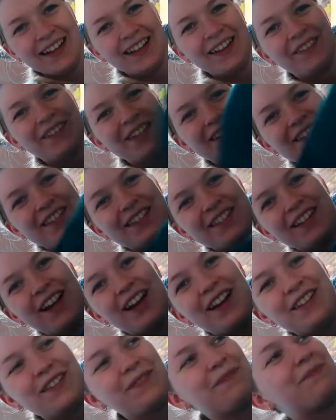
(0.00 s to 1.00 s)
which is
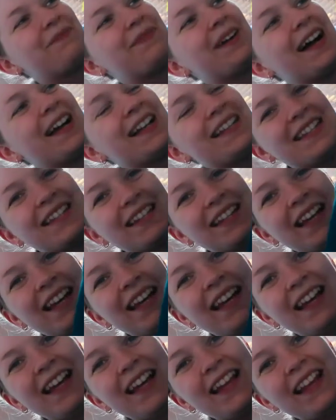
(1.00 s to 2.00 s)
not, but
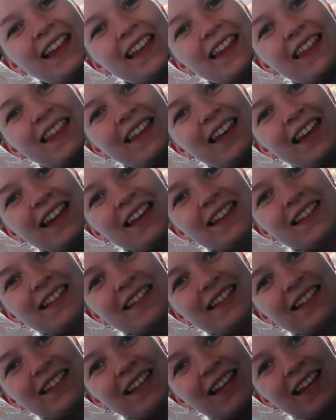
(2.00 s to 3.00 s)

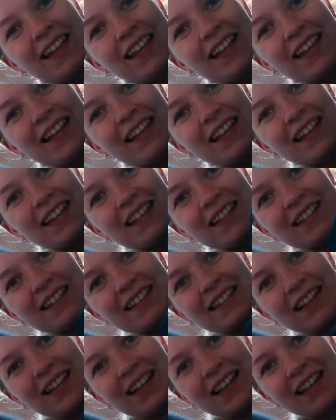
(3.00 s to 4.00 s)
this
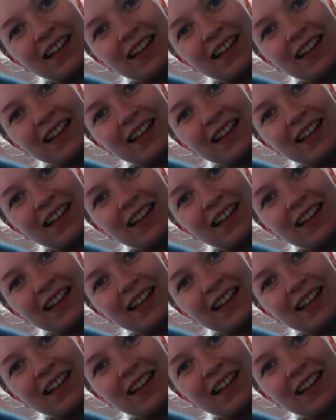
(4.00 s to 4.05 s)
is